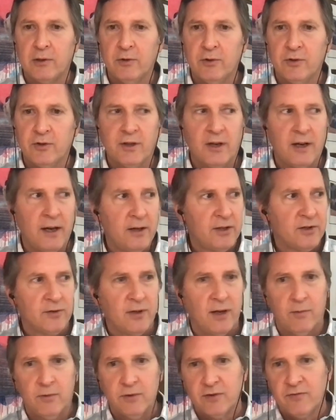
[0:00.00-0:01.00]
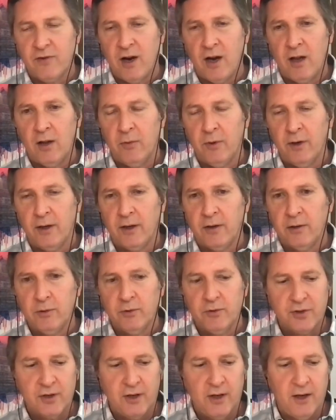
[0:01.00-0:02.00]
Lucid, I, I was following a
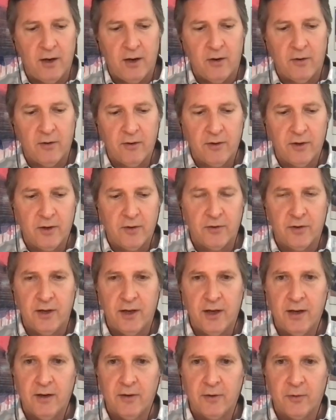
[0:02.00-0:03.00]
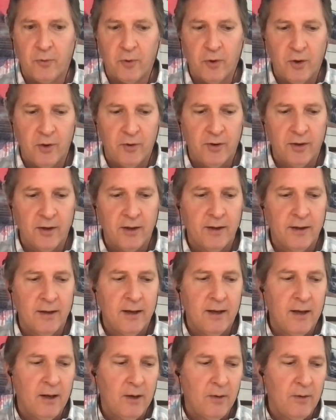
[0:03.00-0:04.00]
Lucid Air the other day on the road
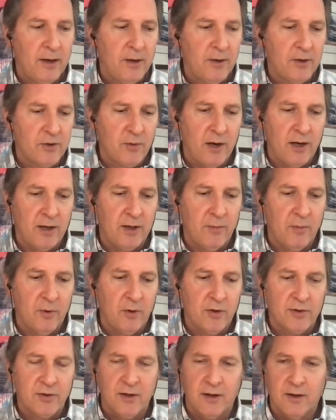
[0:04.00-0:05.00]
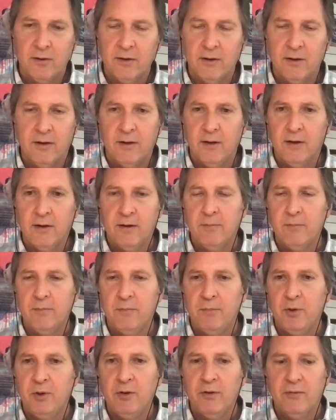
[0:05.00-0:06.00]
when I was riding the motorcycle, and a
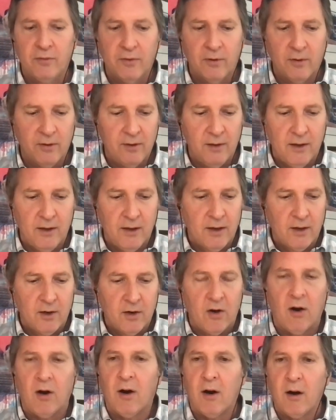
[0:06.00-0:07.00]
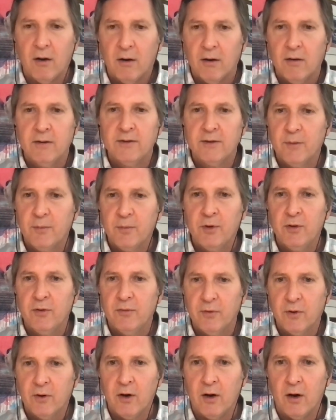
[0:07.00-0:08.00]
beautiful car. It's a
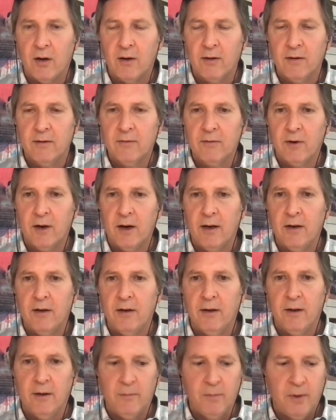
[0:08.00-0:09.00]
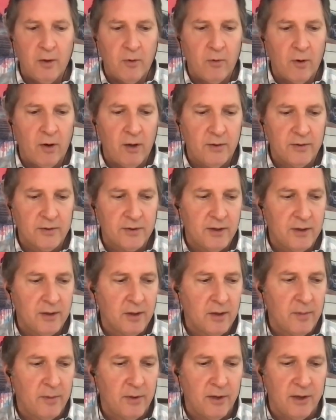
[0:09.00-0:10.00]
beautiful car, right? And Peter Rawlinson and
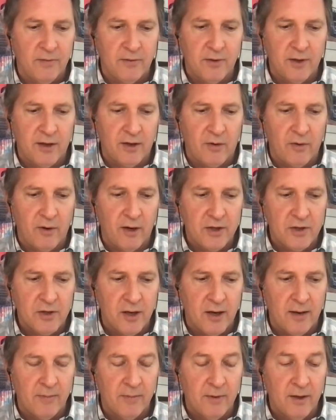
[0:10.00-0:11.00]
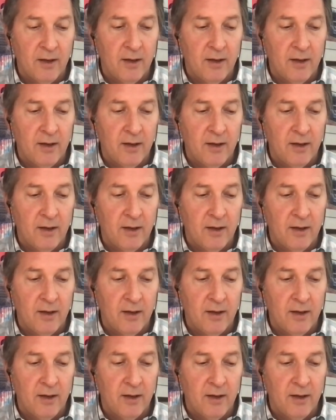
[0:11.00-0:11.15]
company have done a great job.